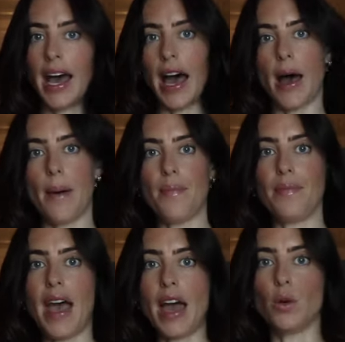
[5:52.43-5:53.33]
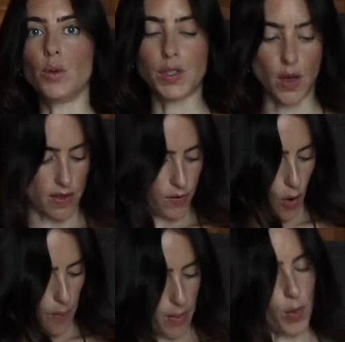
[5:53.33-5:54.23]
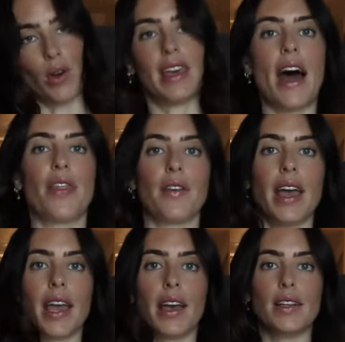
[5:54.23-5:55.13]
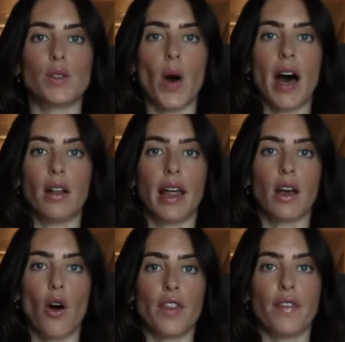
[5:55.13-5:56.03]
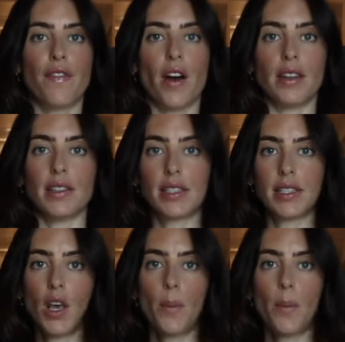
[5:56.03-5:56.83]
and also they've got a bit more gathering as well, like on the fronts.